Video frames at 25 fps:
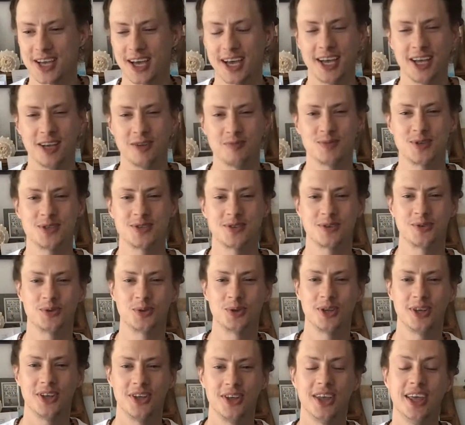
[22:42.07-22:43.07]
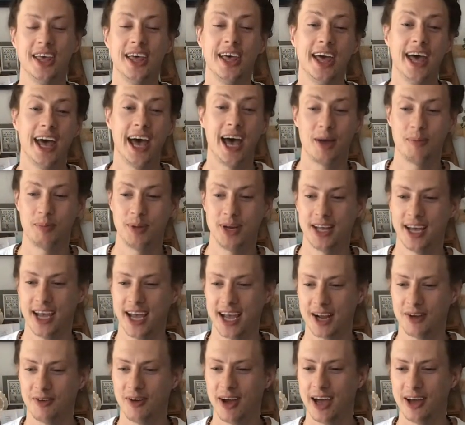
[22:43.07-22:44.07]
I am certainly happy to
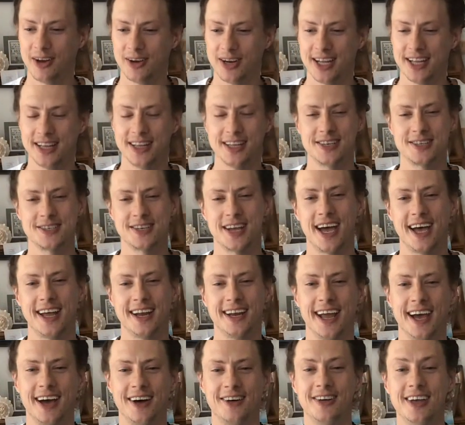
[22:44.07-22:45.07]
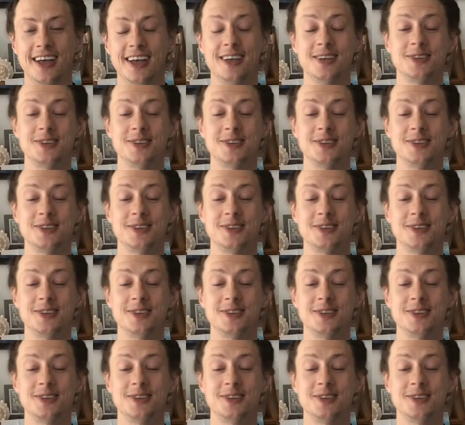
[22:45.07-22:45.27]
hang around in the chat now.